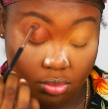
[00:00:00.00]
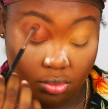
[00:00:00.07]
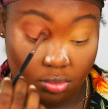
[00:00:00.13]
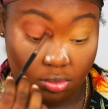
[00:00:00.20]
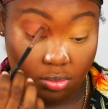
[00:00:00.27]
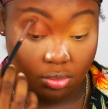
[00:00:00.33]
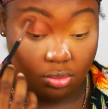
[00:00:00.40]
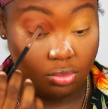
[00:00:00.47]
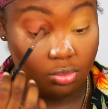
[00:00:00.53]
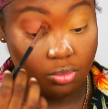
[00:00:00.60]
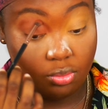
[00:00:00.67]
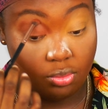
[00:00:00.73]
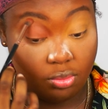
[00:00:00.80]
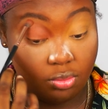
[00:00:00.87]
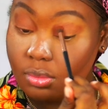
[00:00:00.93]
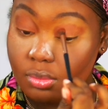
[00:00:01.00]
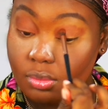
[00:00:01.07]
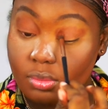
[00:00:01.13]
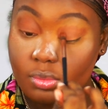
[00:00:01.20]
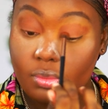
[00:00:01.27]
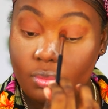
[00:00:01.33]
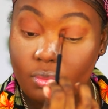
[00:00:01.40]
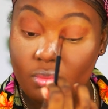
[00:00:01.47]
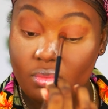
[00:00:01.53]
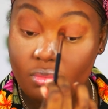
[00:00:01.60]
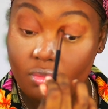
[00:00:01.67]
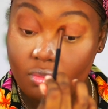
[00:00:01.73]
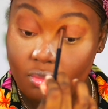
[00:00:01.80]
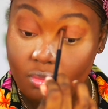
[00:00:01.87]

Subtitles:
Nobody speaks.